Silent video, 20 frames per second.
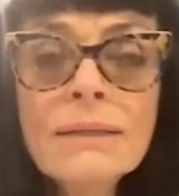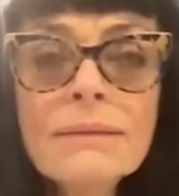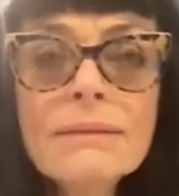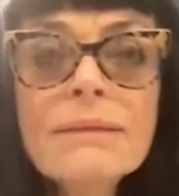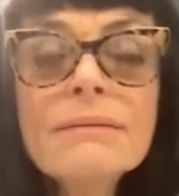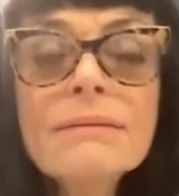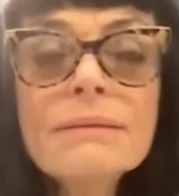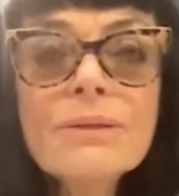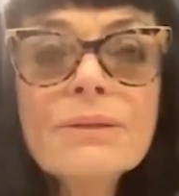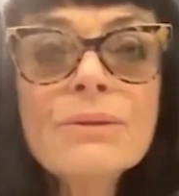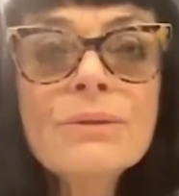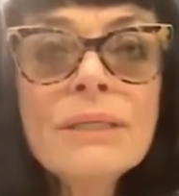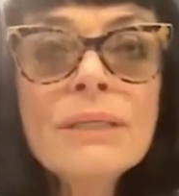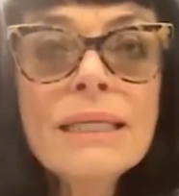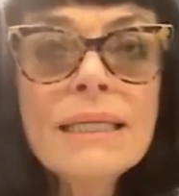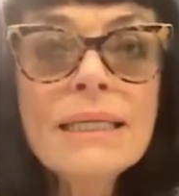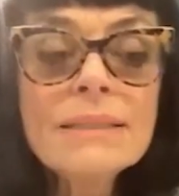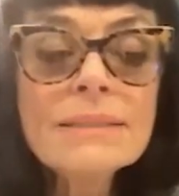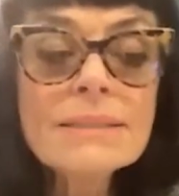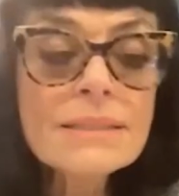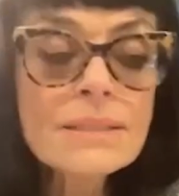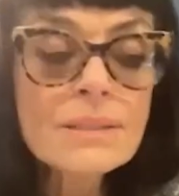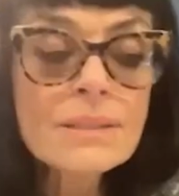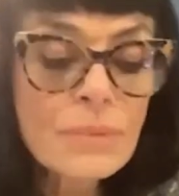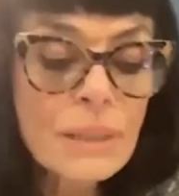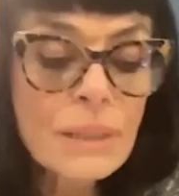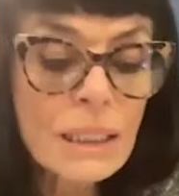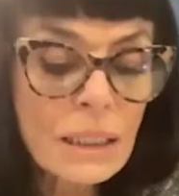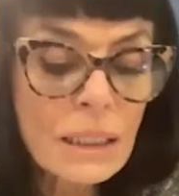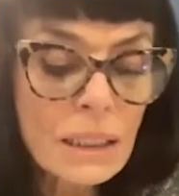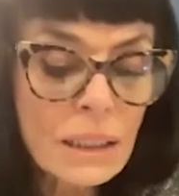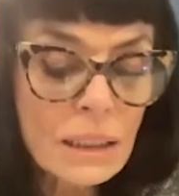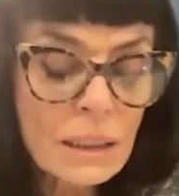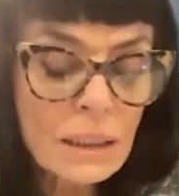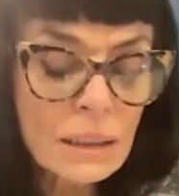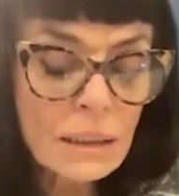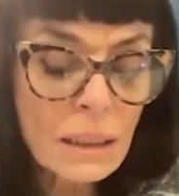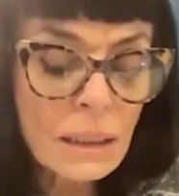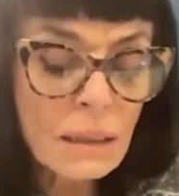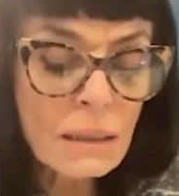That there needs to
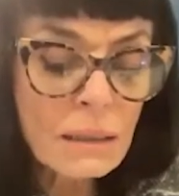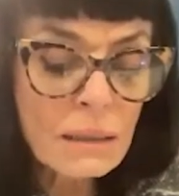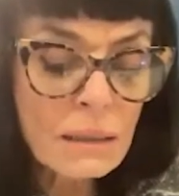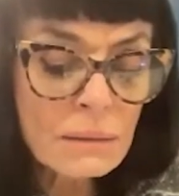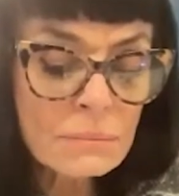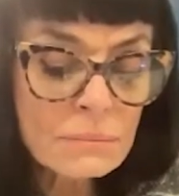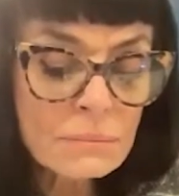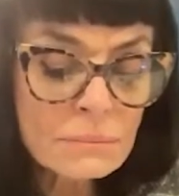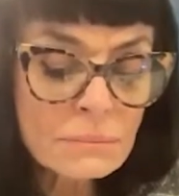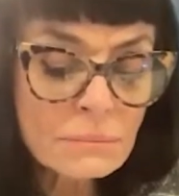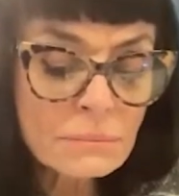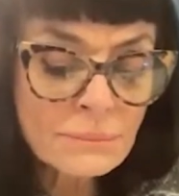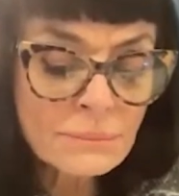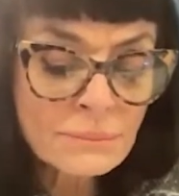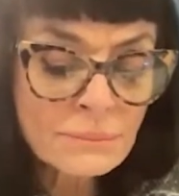be a